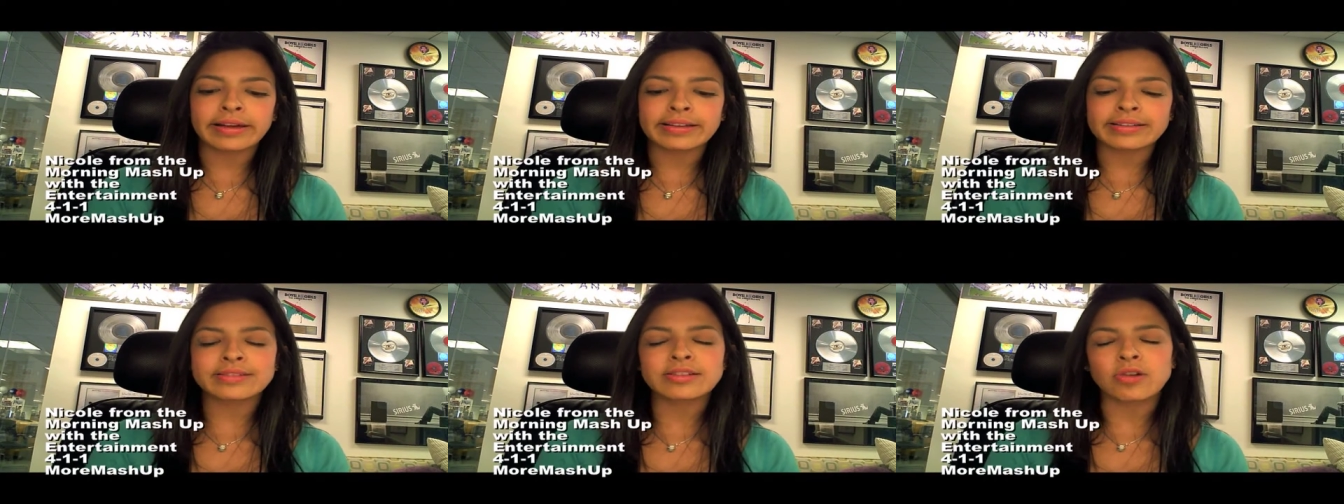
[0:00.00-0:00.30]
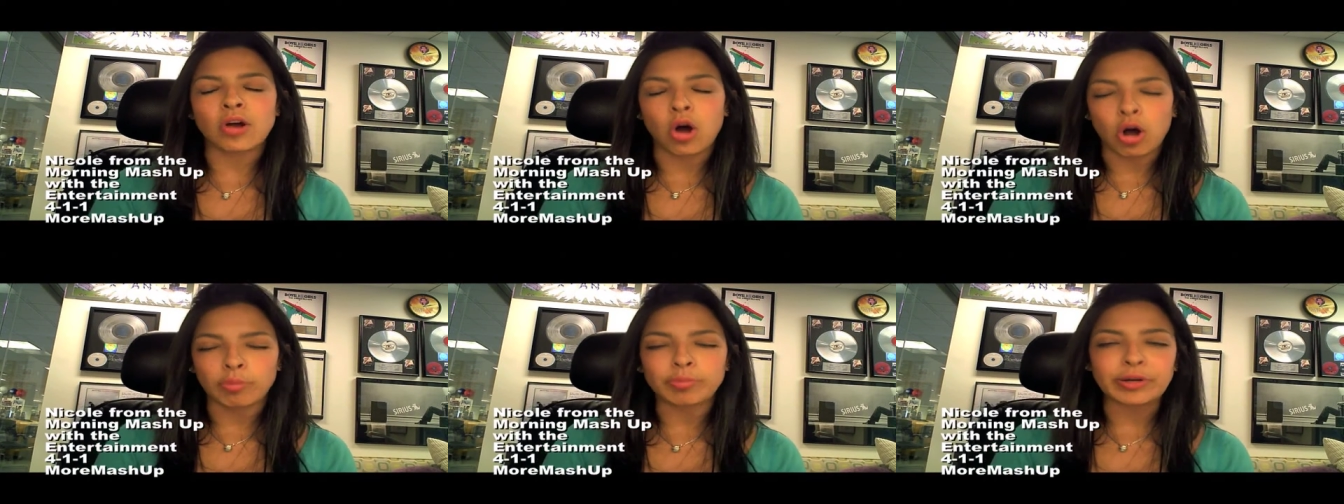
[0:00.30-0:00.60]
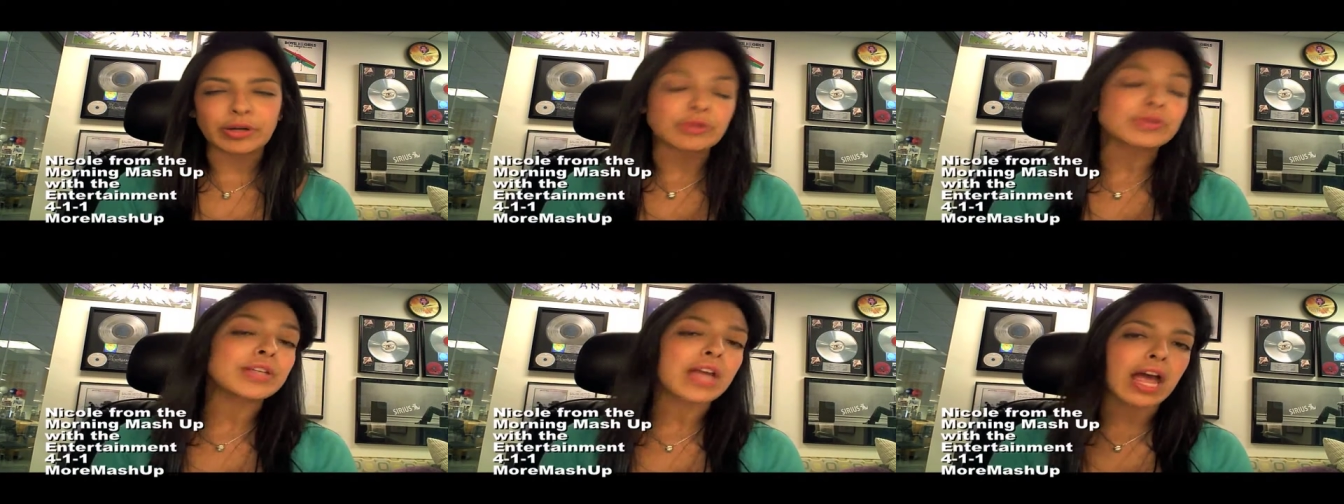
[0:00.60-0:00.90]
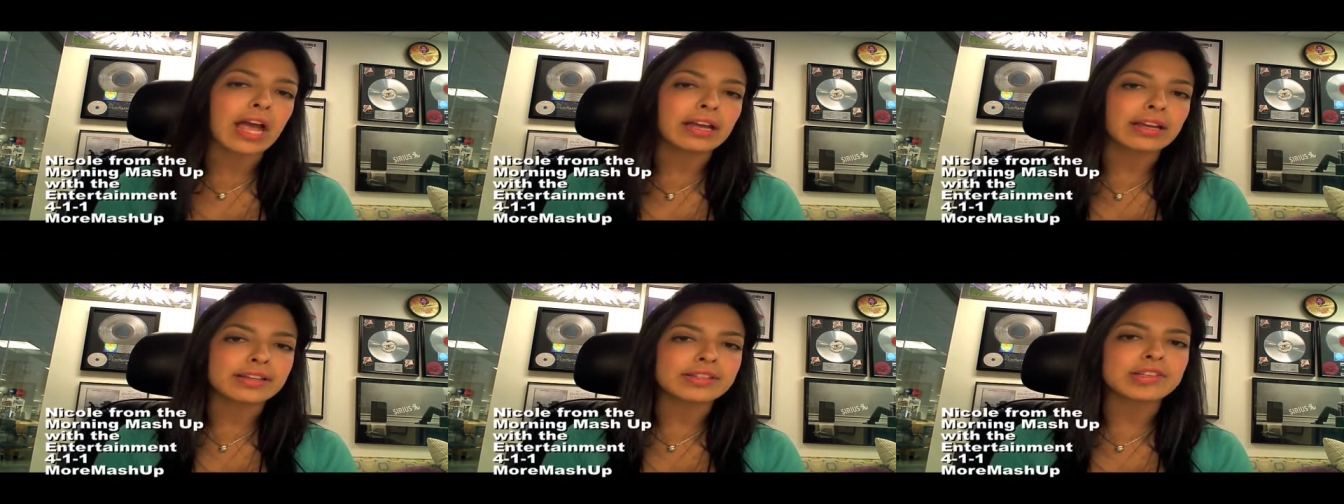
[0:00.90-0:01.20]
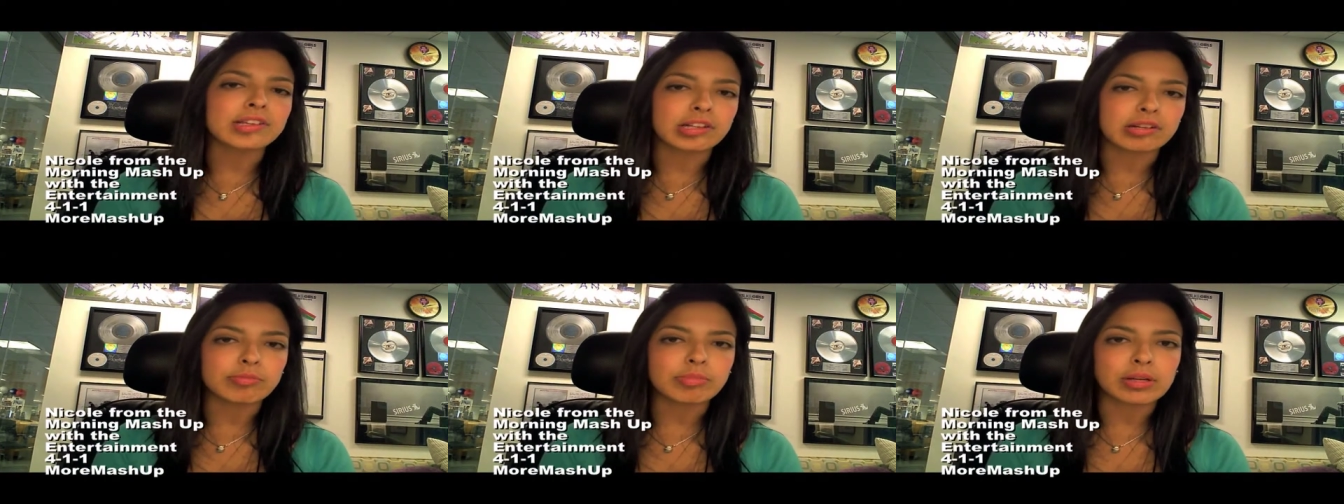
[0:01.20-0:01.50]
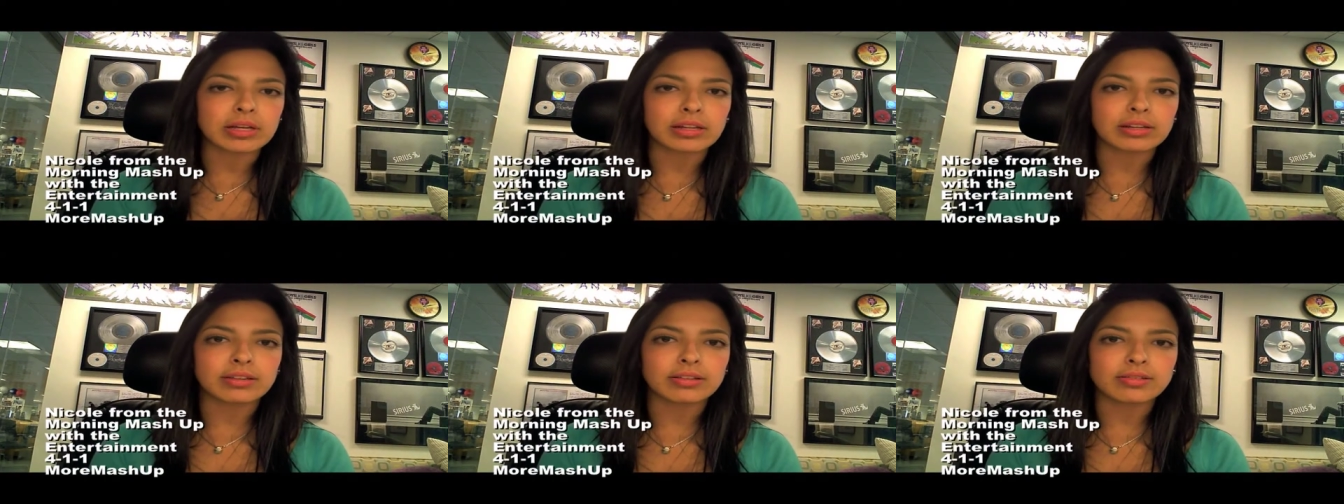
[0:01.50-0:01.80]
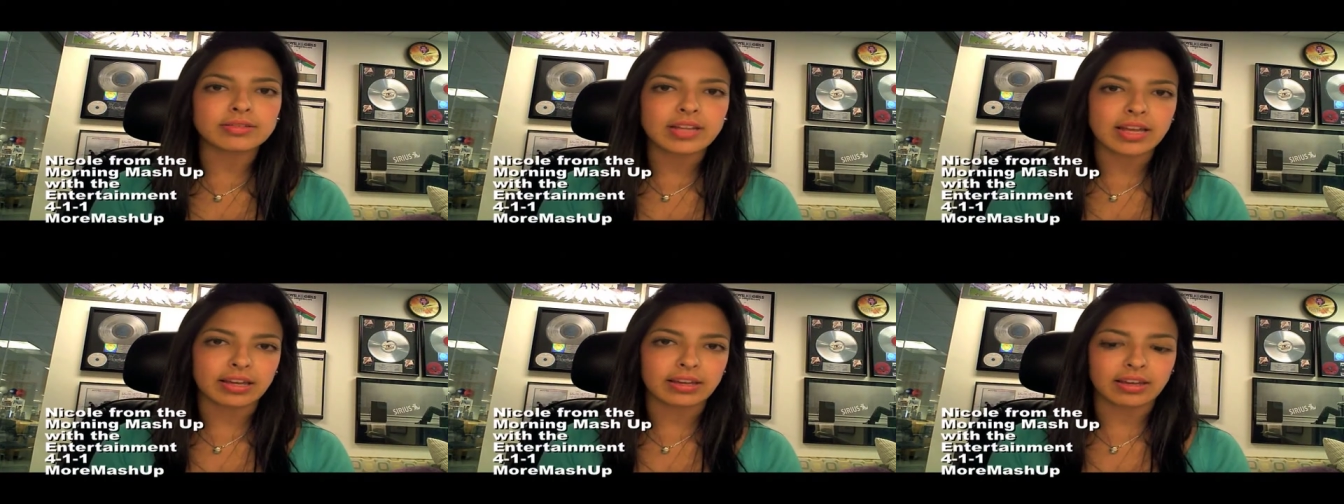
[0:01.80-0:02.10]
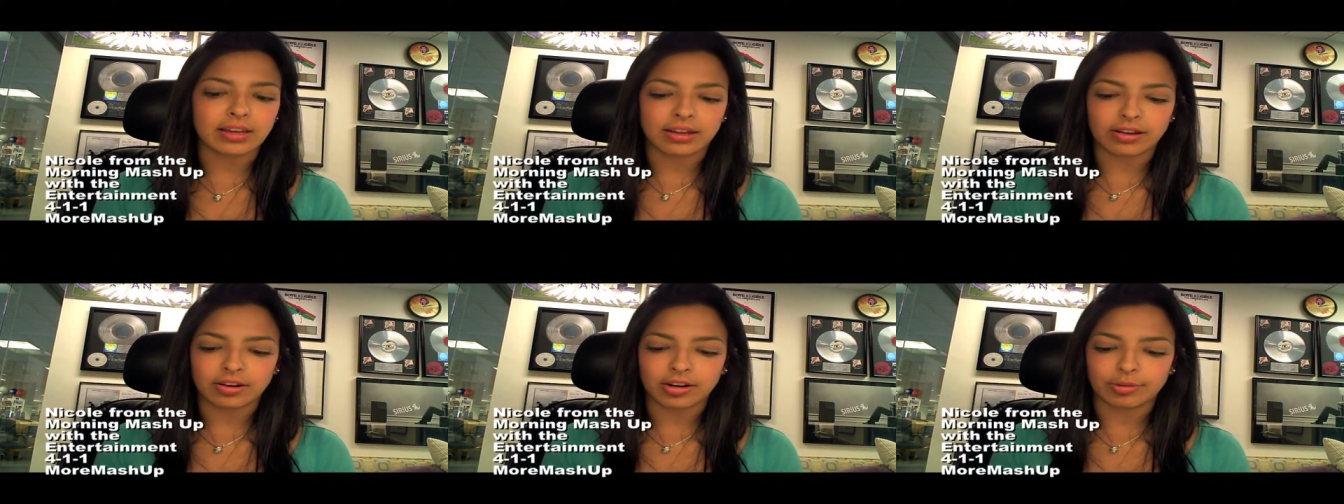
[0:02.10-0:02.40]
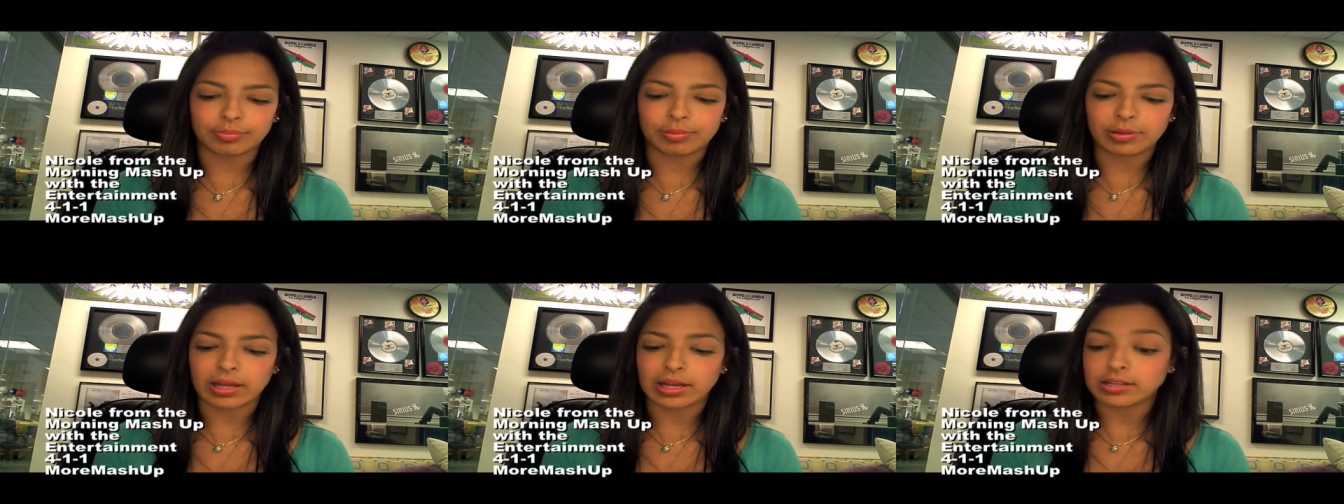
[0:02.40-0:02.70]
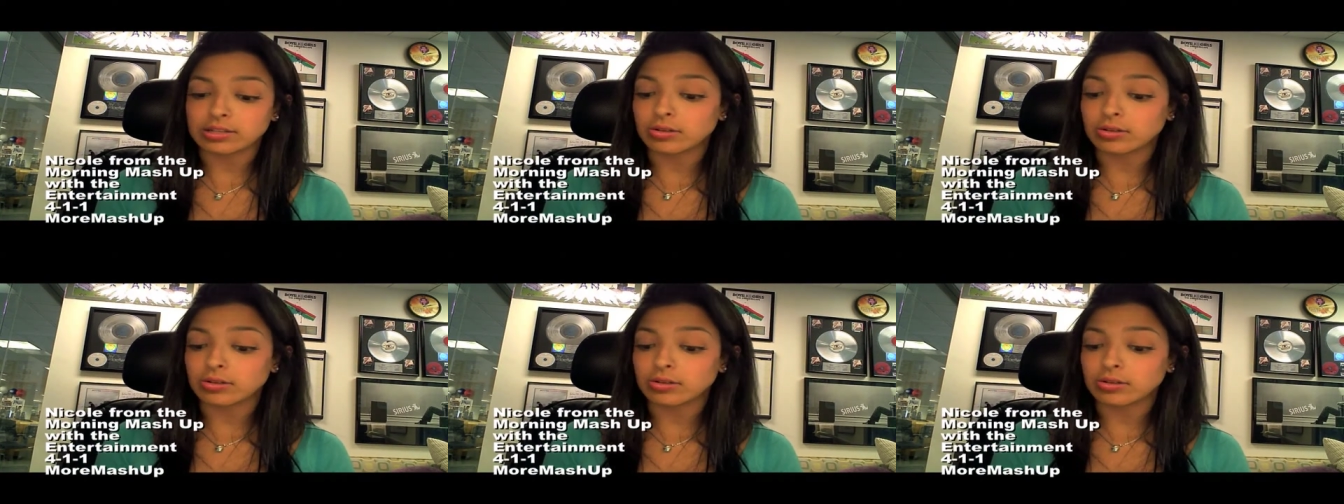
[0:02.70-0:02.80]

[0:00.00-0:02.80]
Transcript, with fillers: D Aubrey O'Day is going to be taking her place.